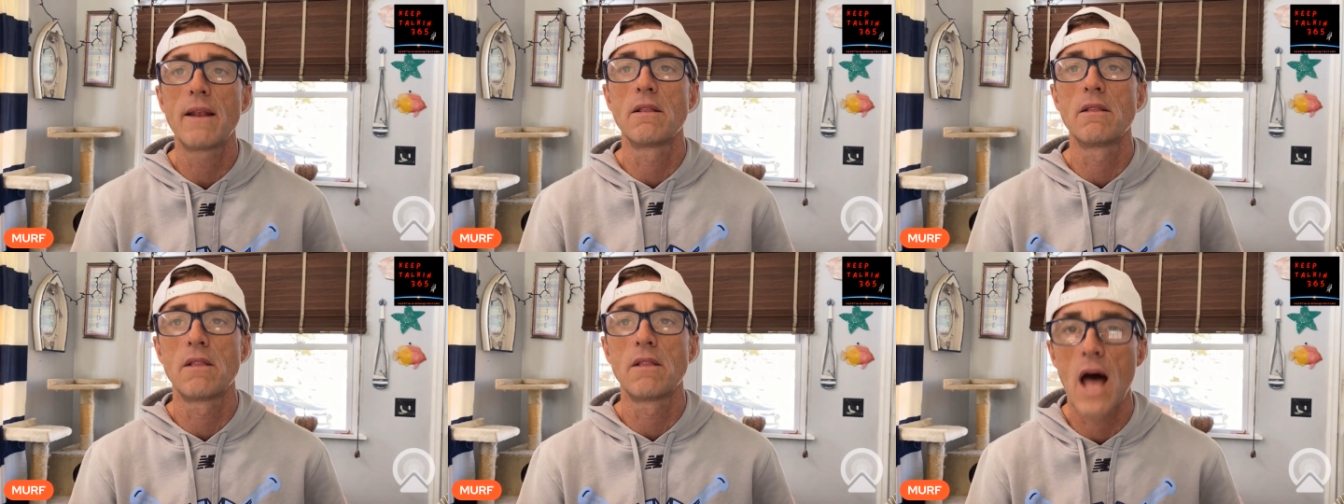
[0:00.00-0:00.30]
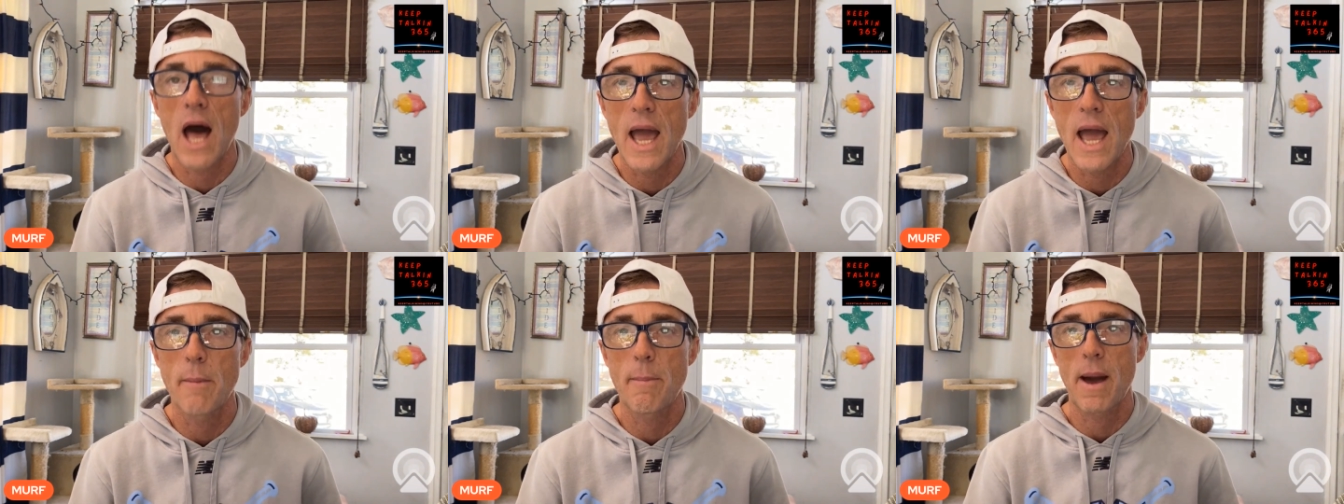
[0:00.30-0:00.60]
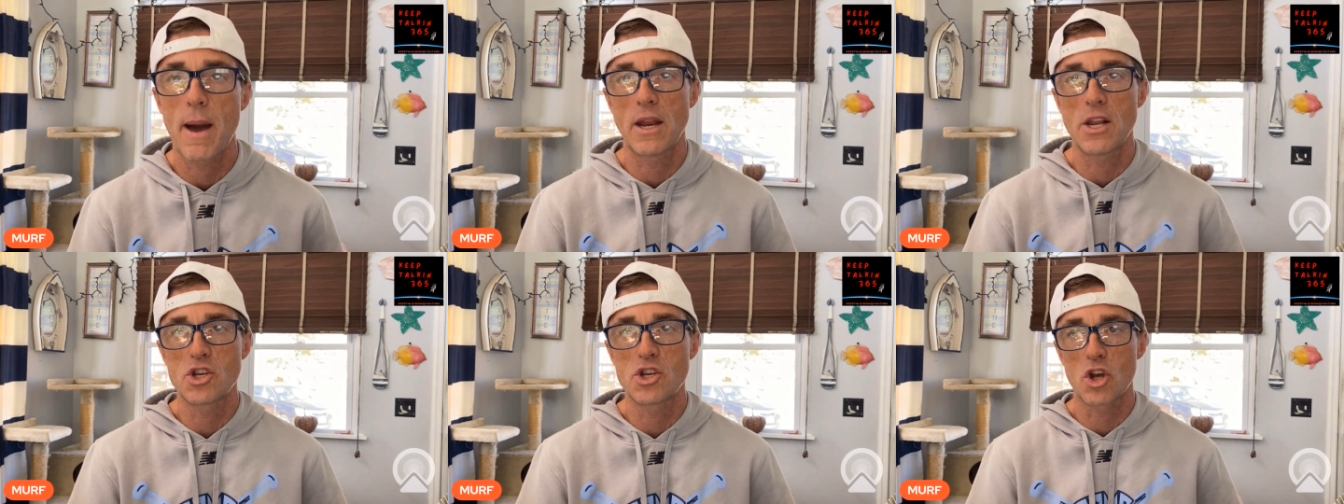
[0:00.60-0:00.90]
lie
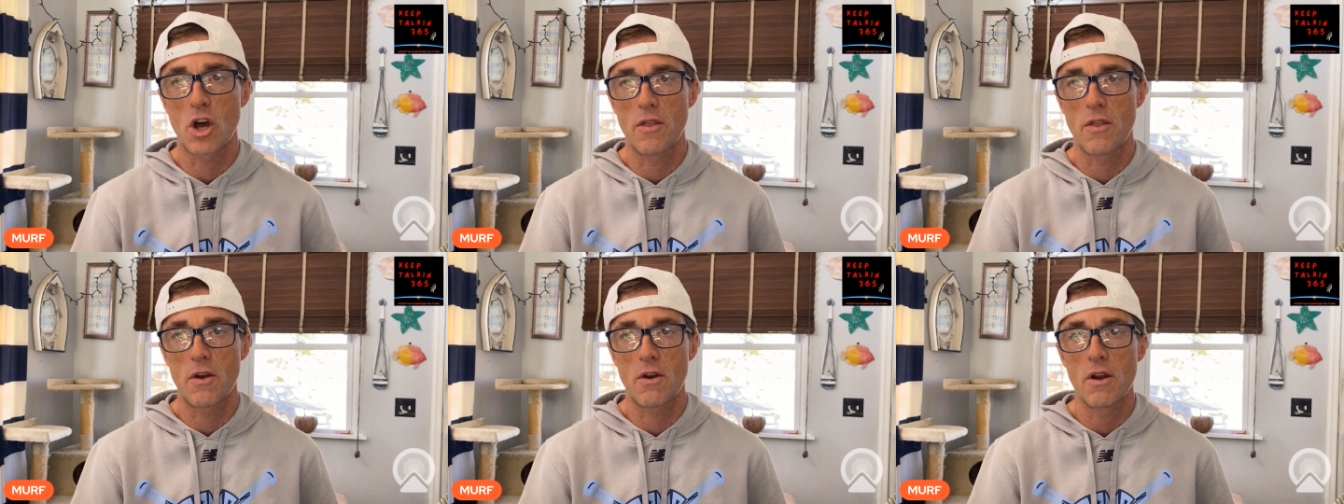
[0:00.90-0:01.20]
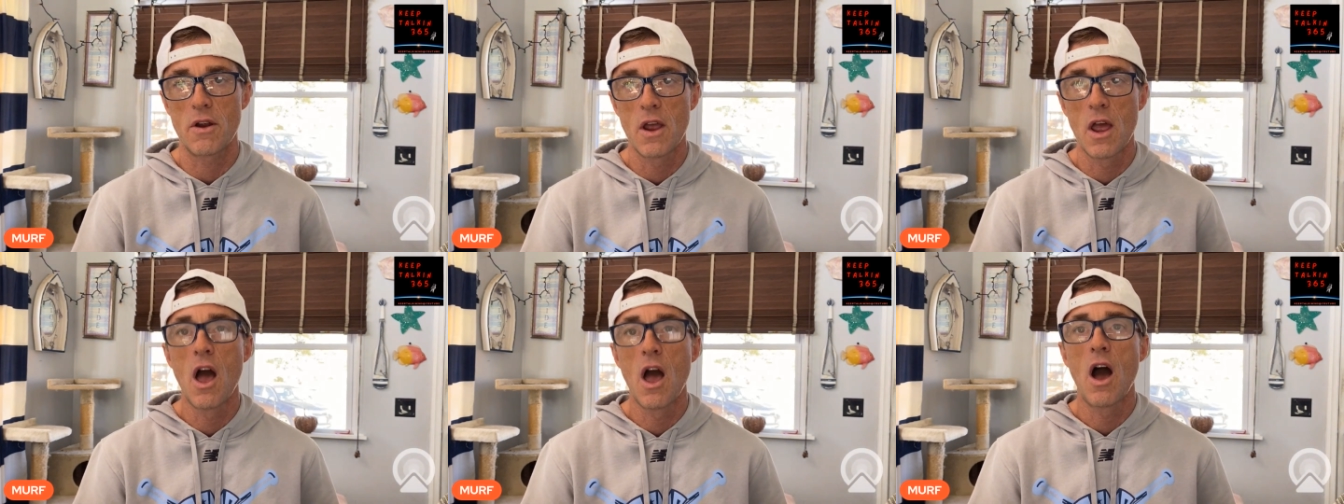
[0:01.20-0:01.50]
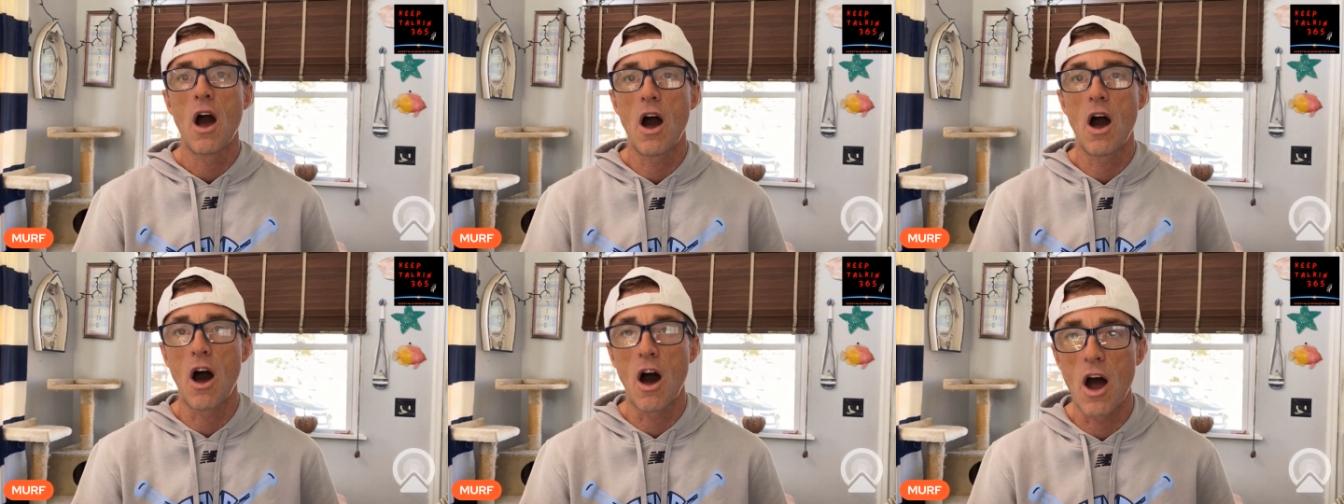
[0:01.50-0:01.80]
about each other
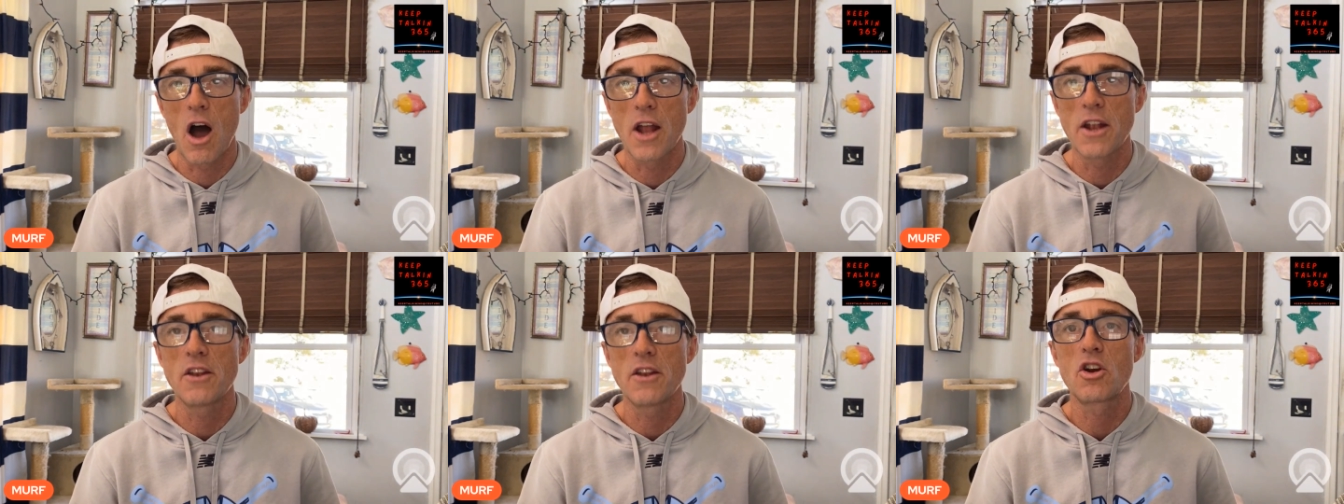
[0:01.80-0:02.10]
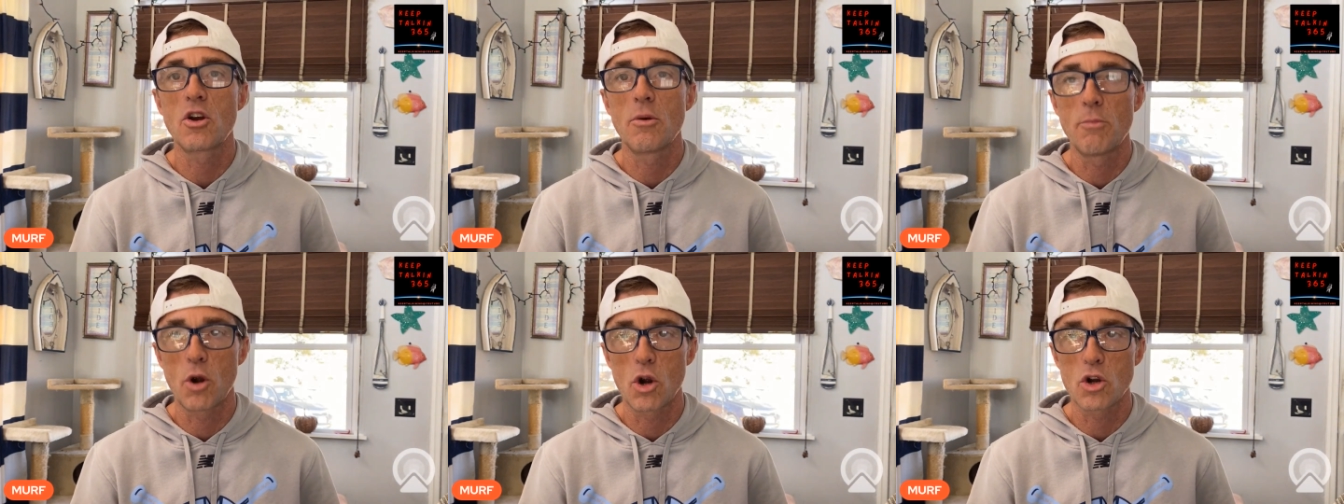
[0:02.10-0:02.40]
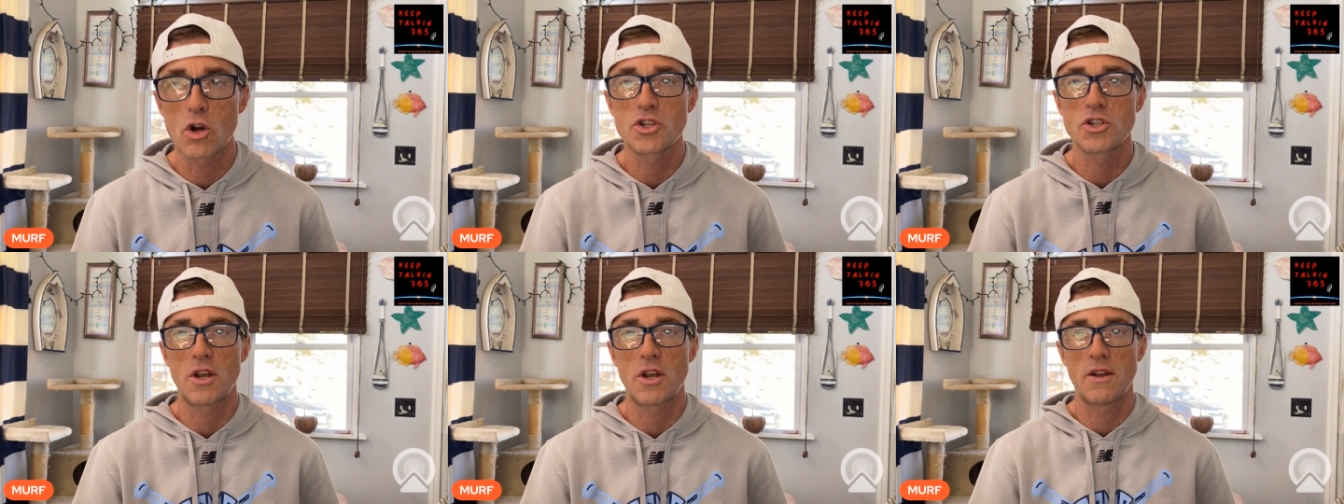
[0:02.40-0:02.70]
on
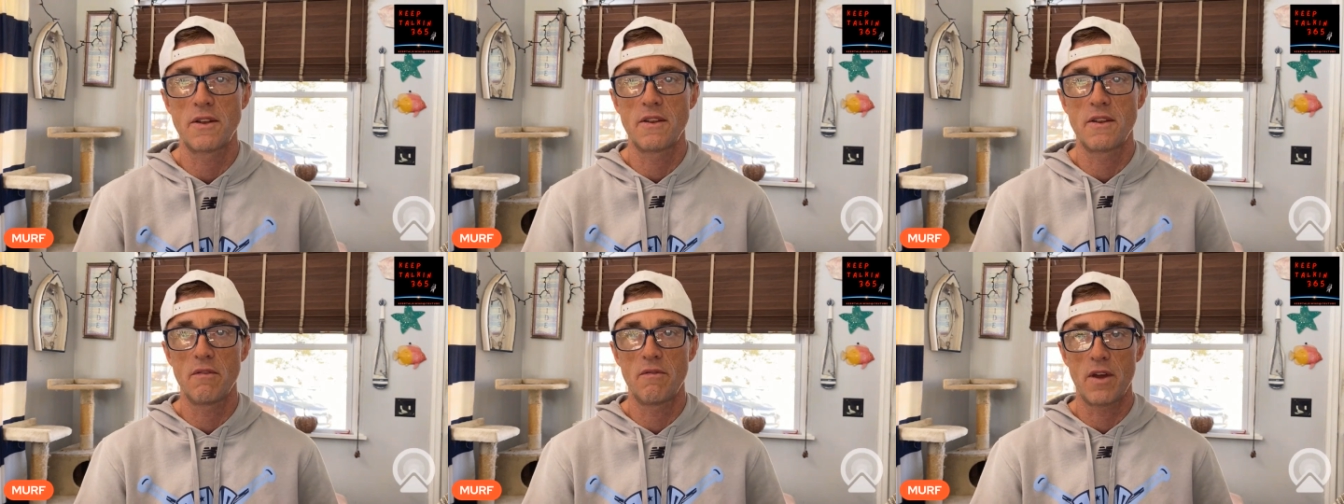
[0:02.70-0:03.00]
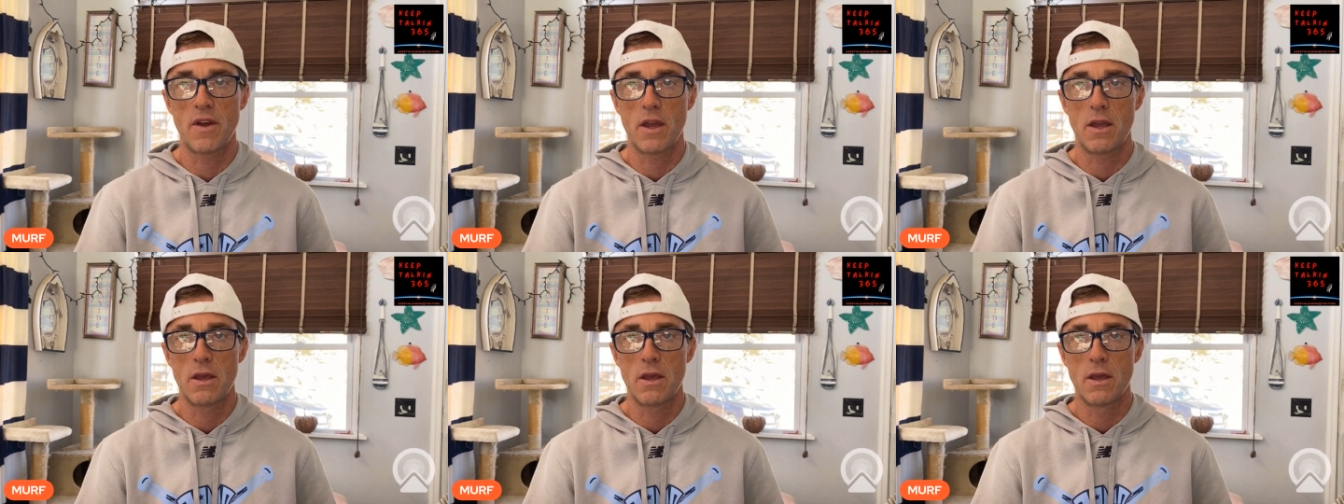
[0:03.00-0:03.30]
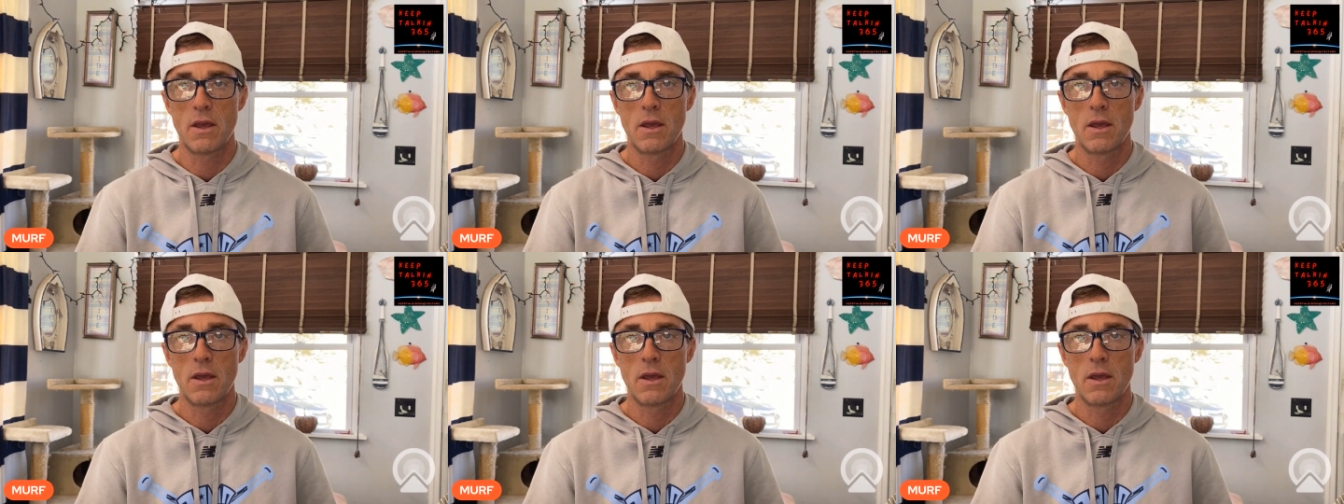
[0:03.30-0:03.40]
commercials on TV?